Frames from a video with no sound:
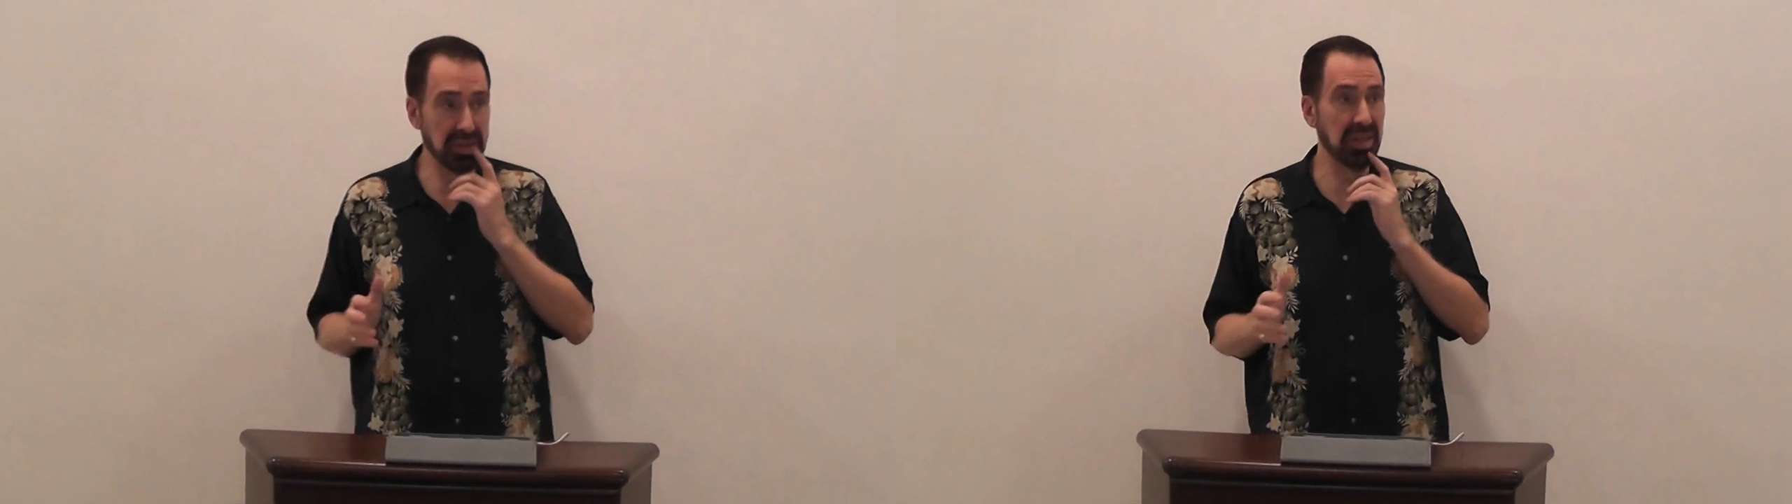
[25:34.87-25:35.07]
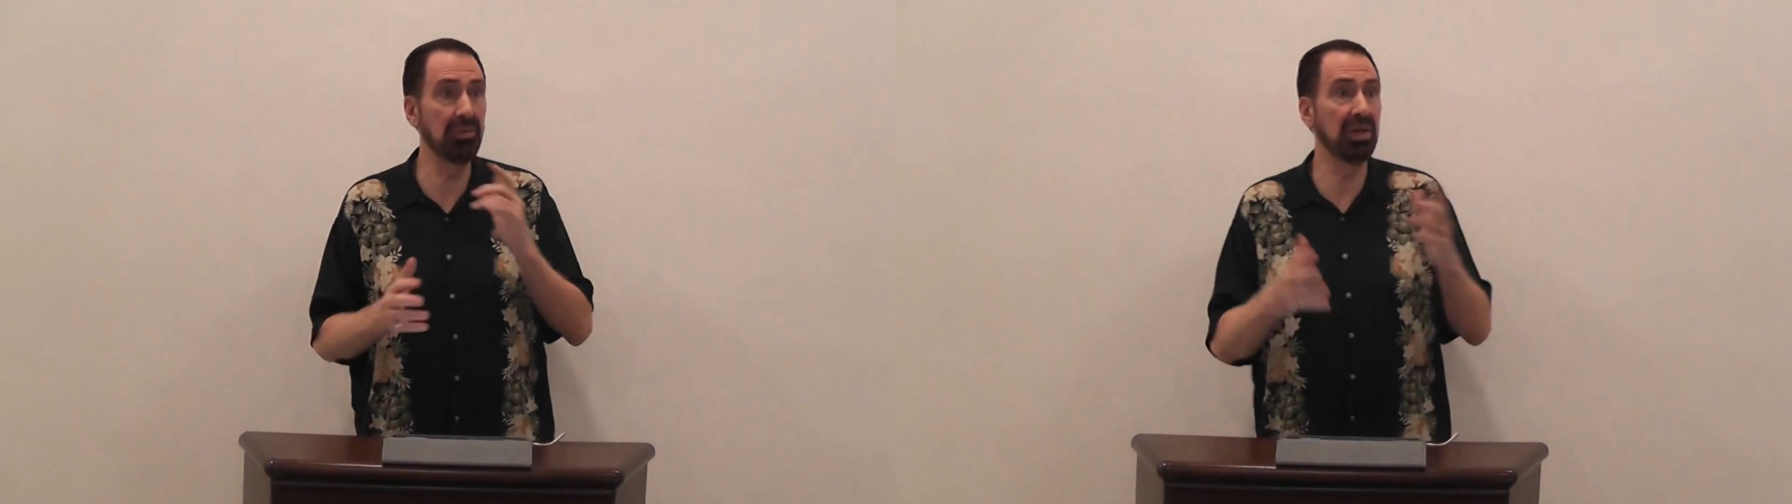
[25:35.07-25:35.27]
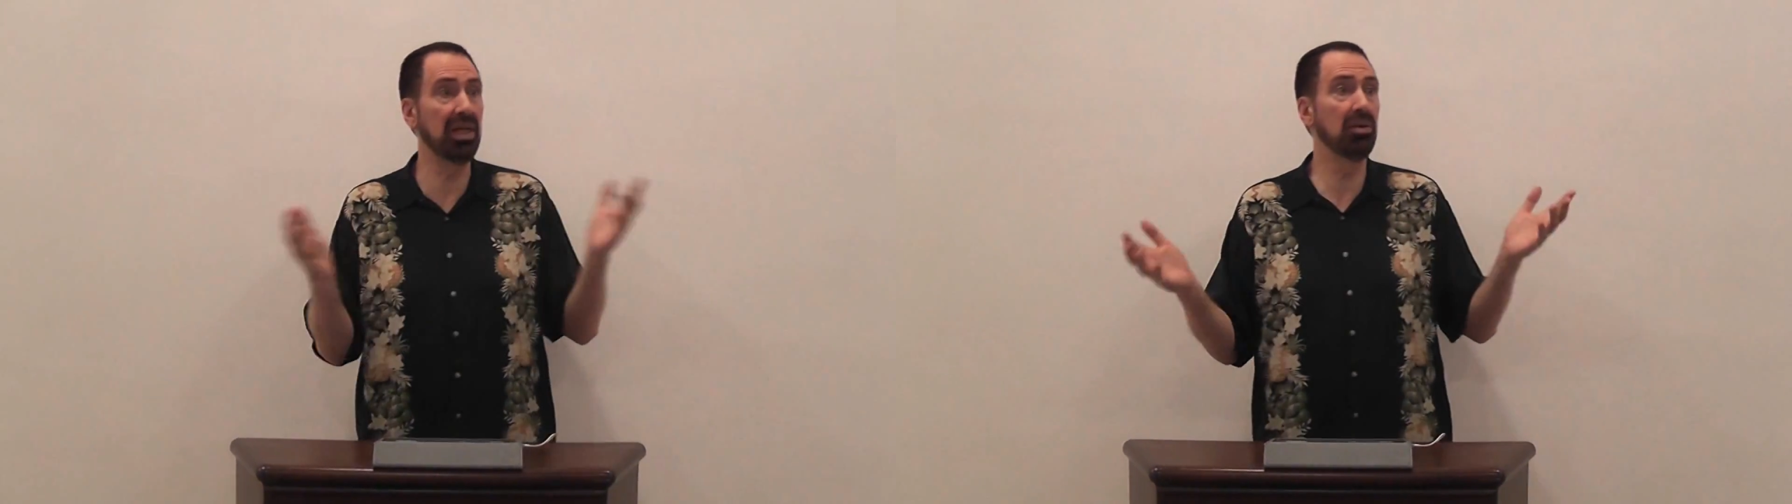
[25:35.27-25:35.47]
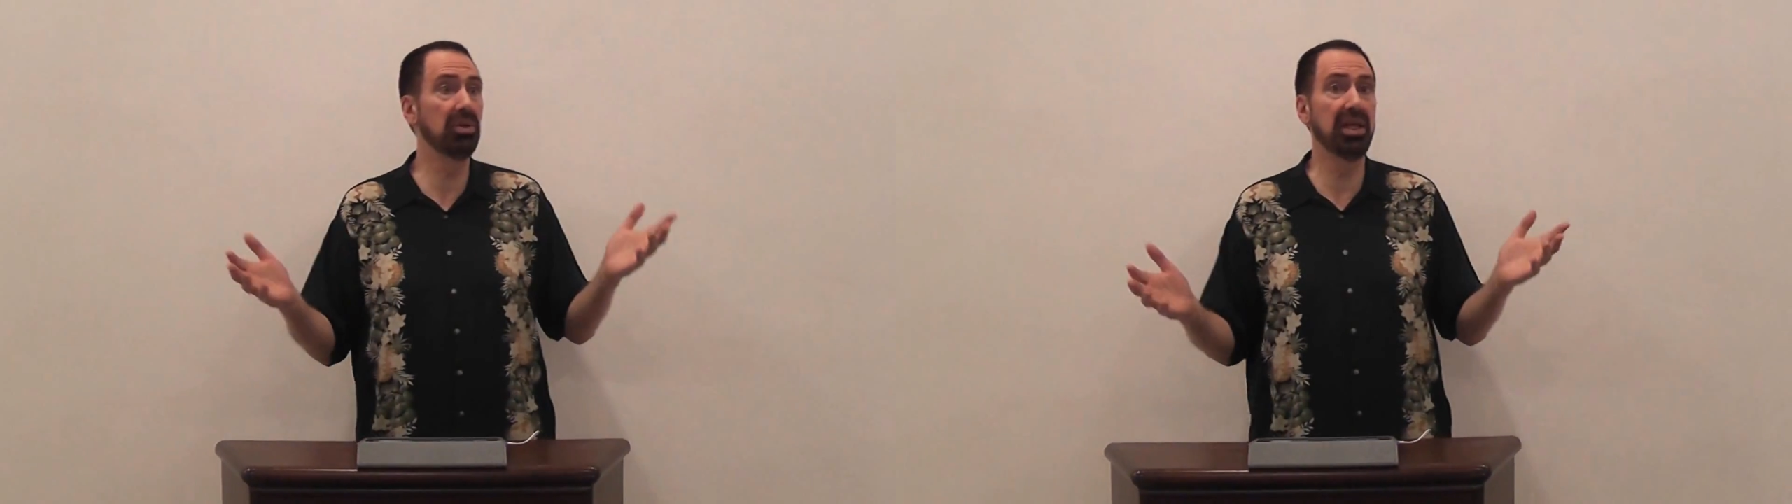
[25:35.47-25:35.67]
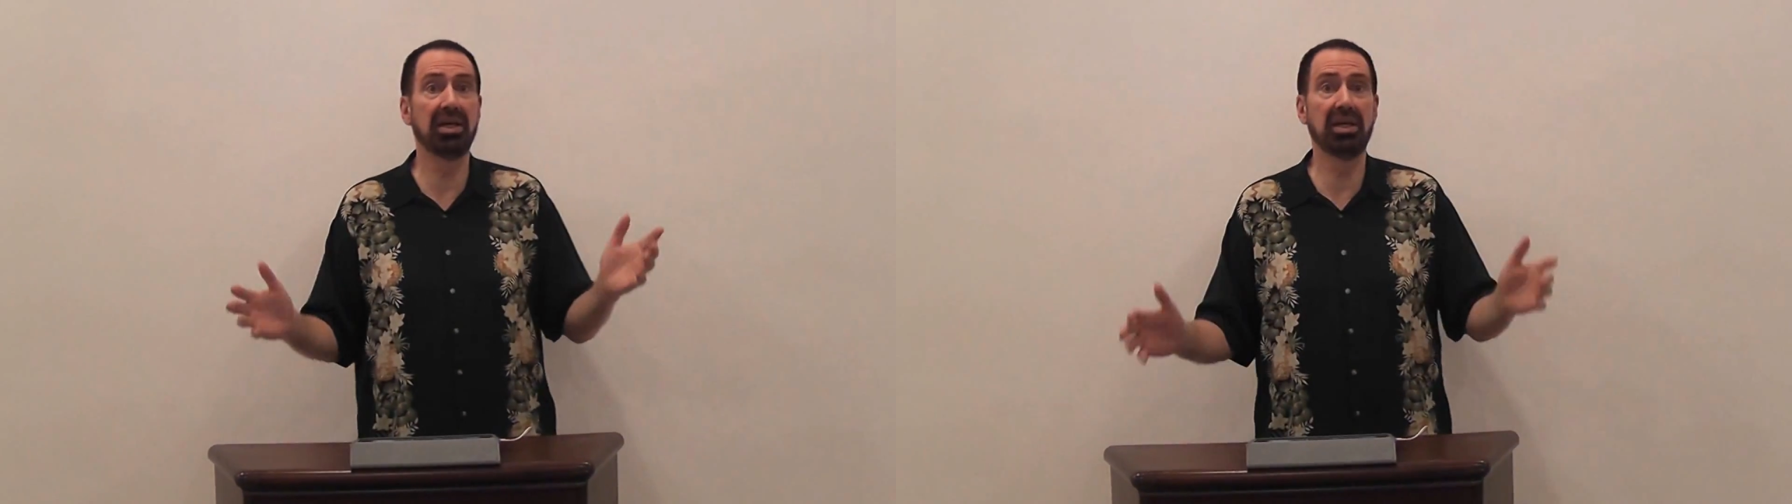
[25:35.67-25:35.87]
Is anyone here,
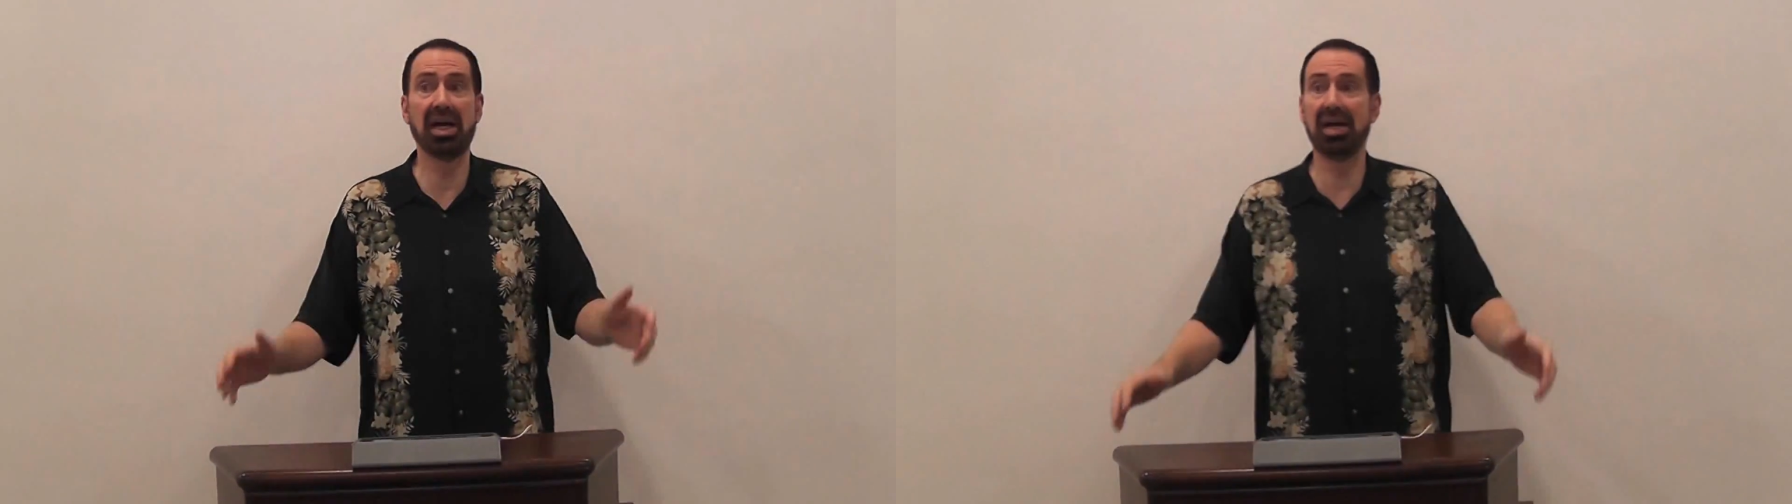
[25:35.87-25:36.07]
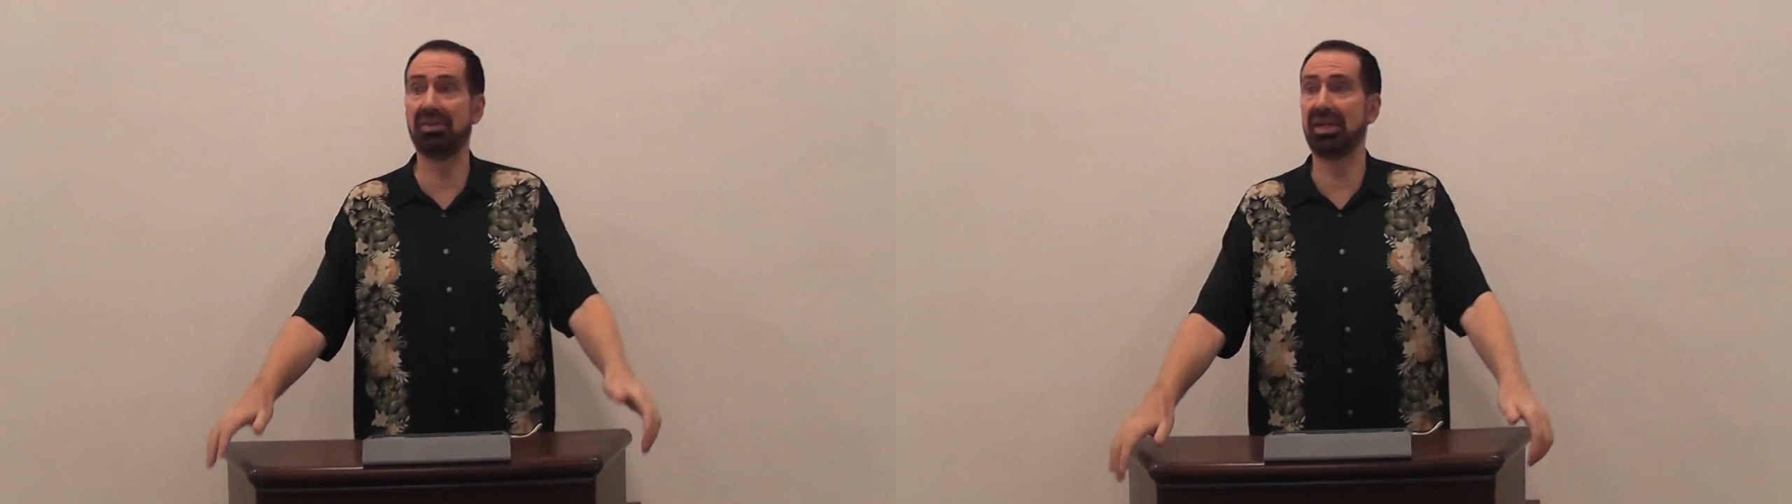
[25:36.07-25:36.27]
were they alive